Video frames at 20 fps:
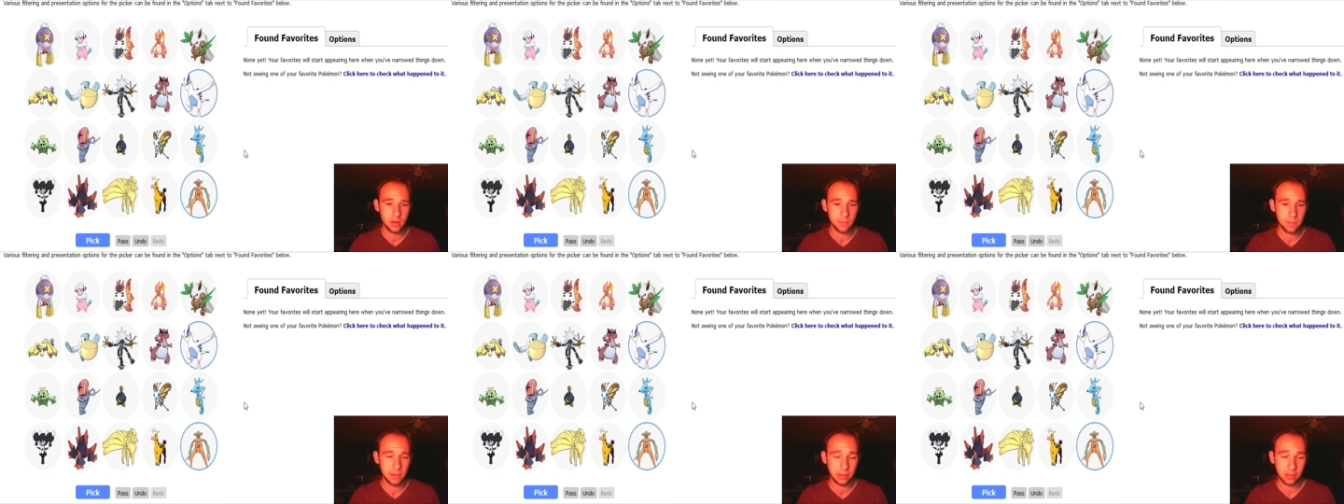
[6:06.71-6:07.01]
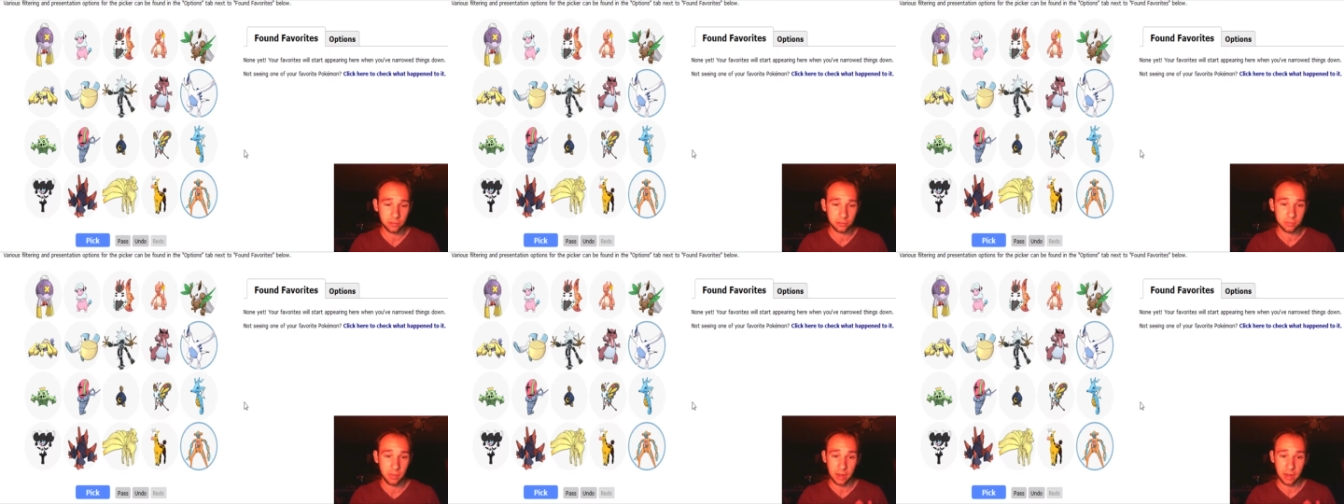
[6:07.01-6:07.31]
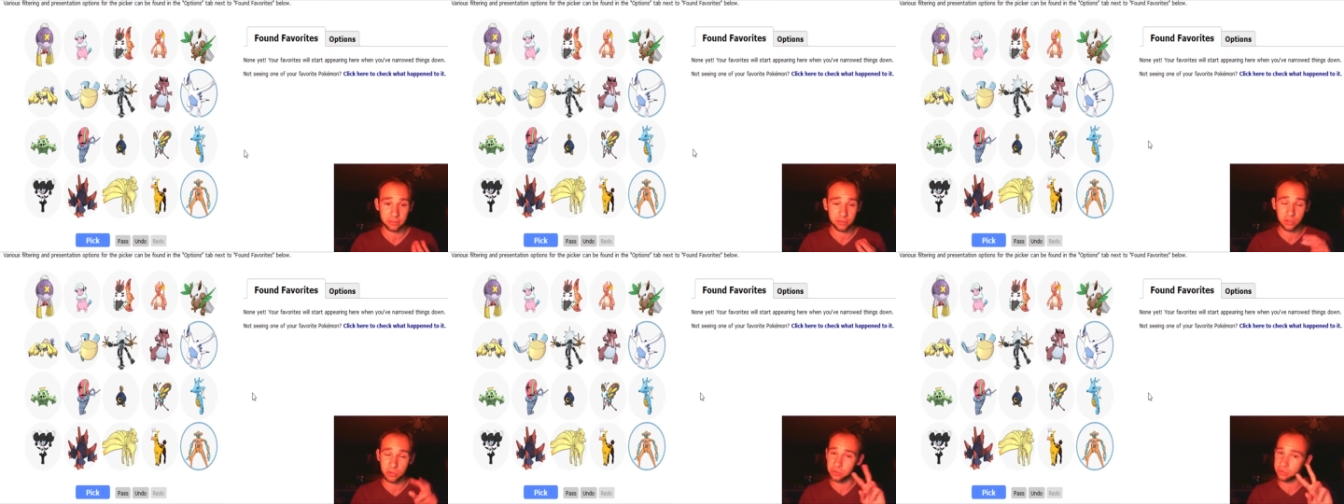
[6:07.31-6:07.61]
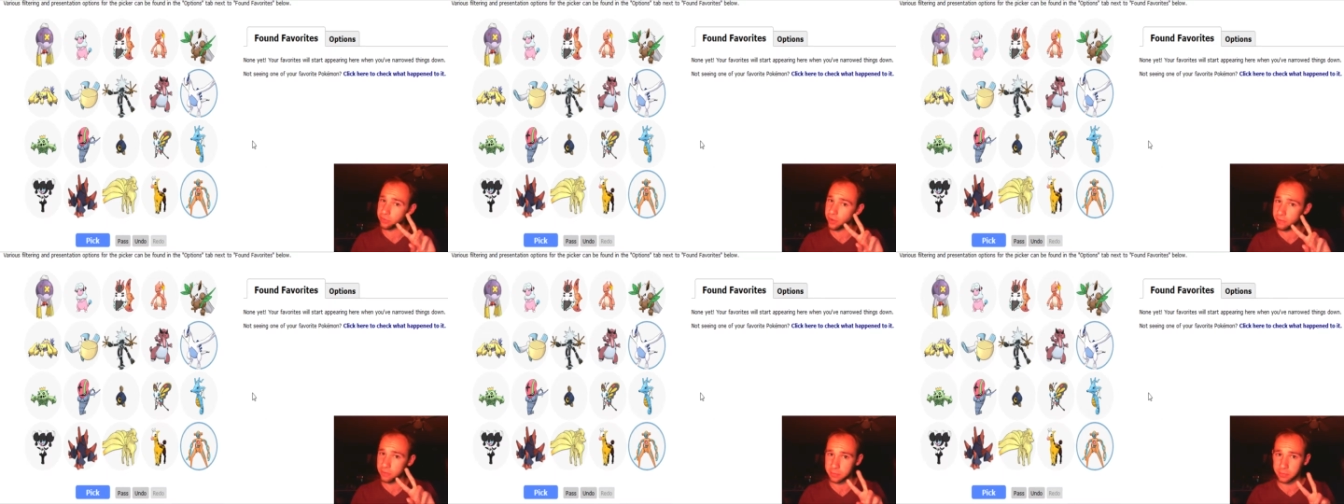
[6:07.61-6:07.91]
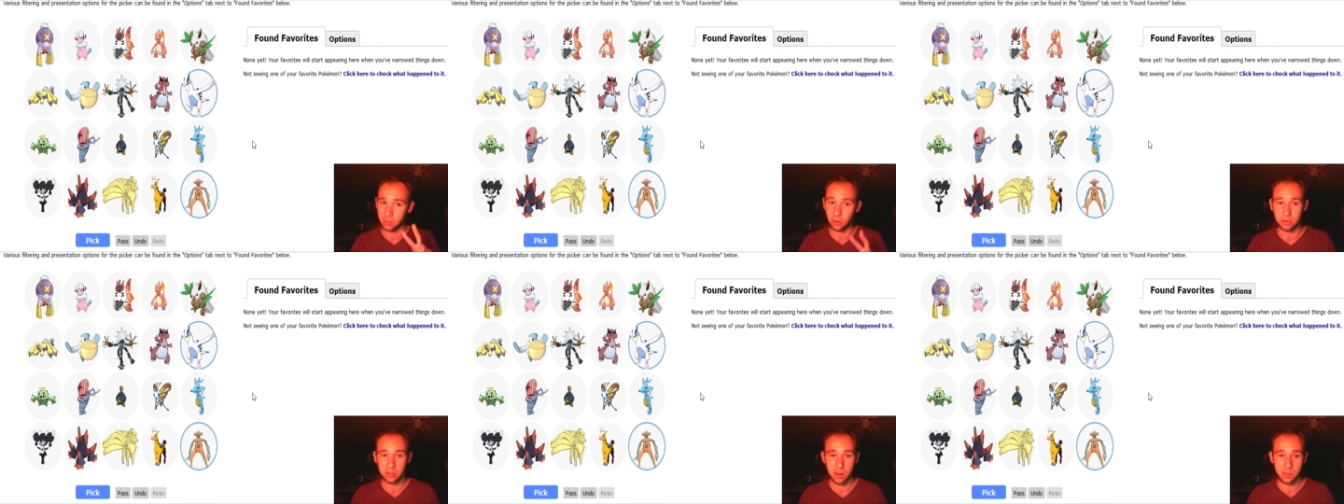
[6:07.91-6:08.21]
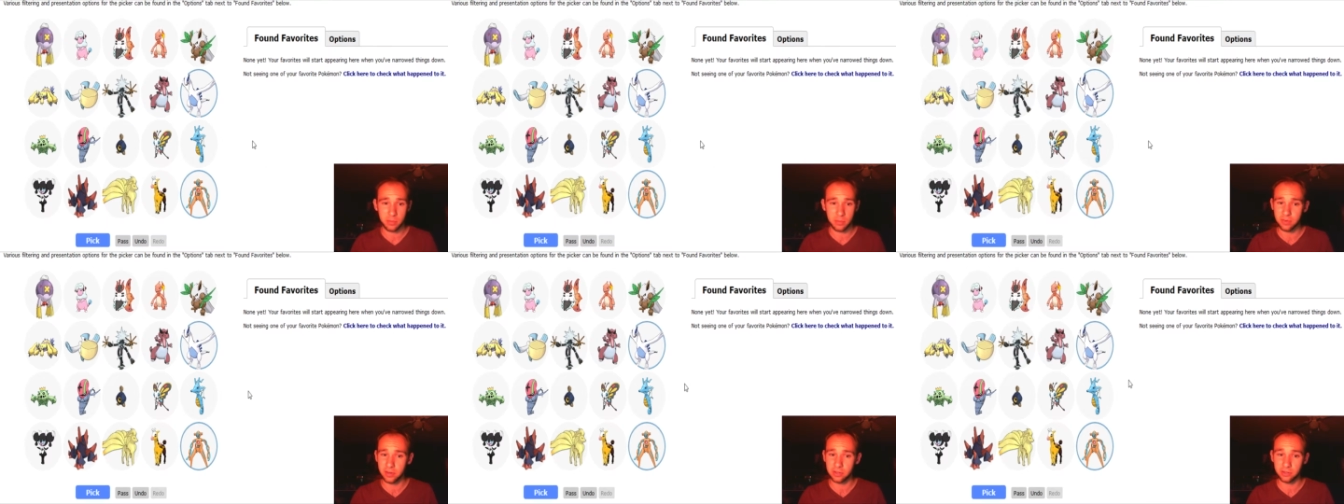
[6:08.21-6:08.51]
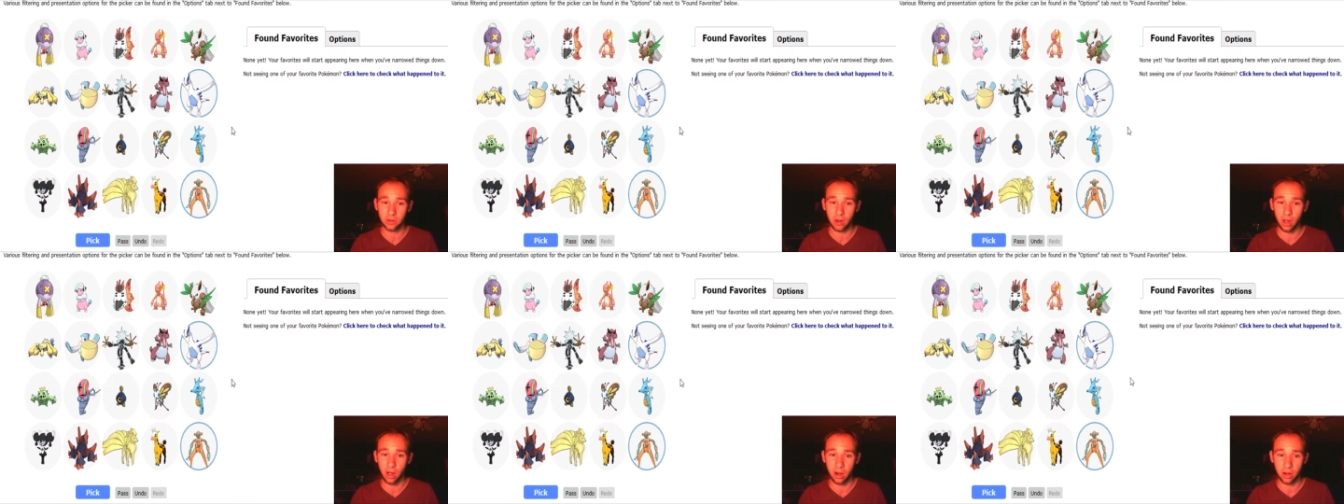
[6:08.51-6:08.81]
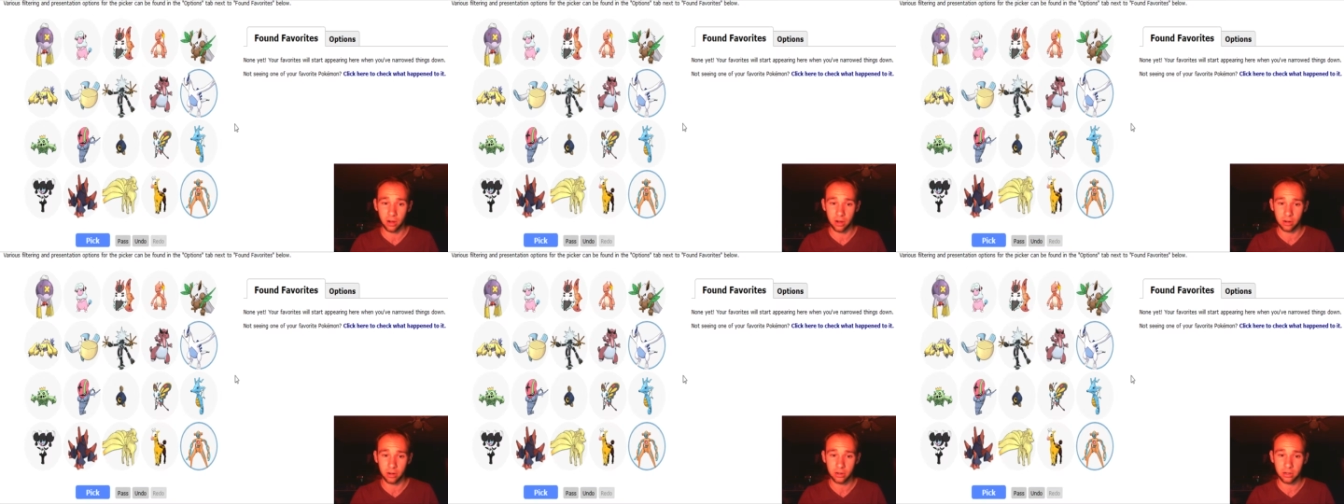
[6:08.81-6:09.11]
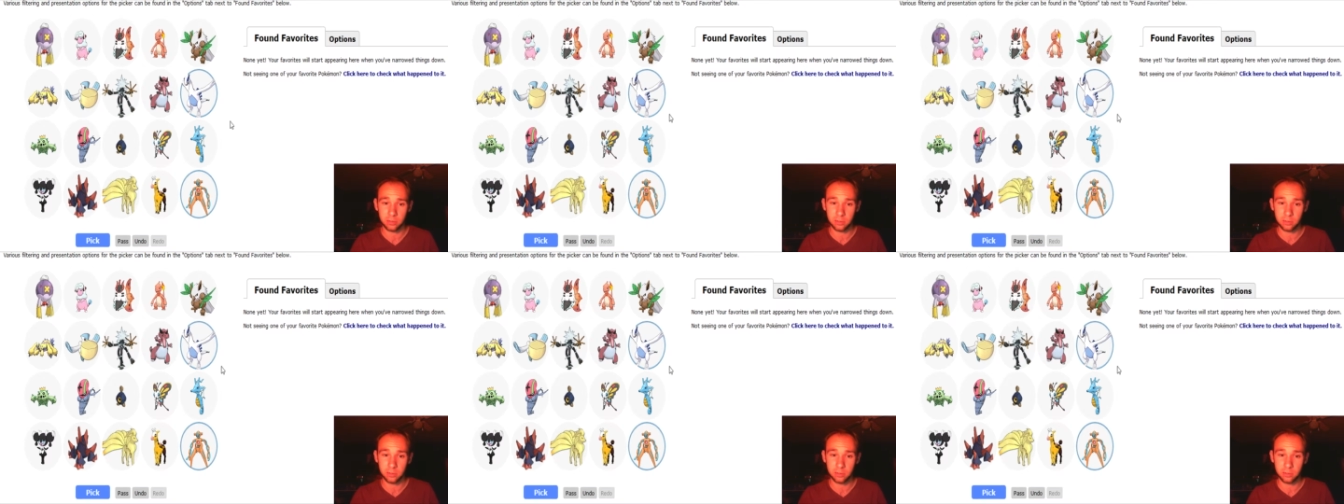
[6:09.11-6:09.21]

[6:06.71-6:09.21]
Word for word: Because my two favorite Pokemon movies are